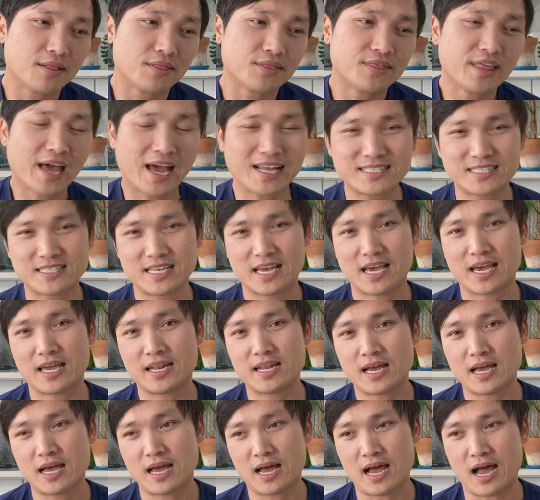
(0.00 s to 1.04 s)
That
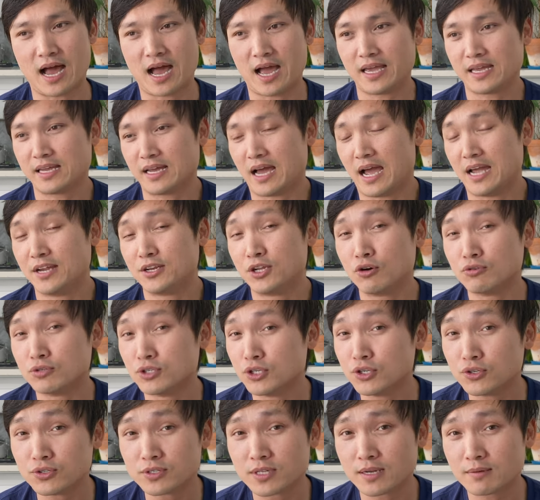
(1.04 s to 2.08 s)
said, I, I don't
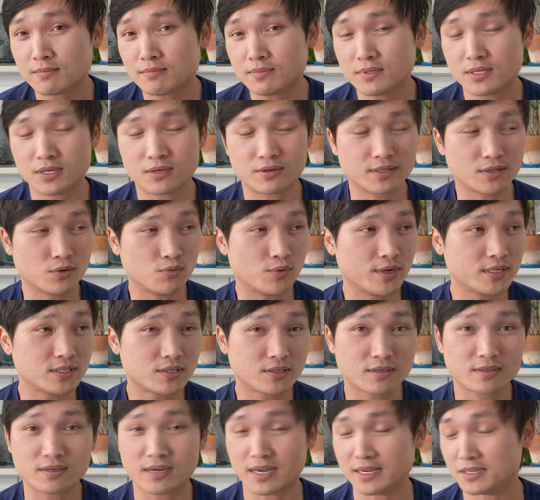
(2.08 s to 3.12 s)
use them during the
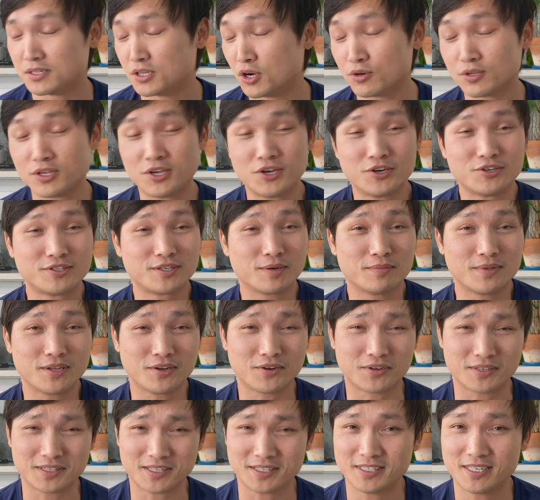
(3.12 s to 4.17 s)
winter. I don't use them
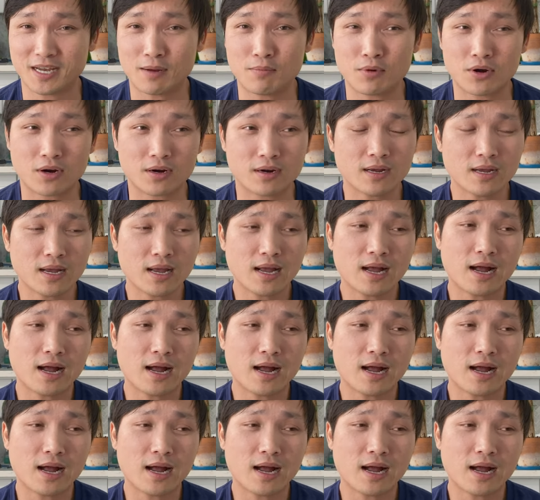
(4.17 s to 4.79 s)
during the summer.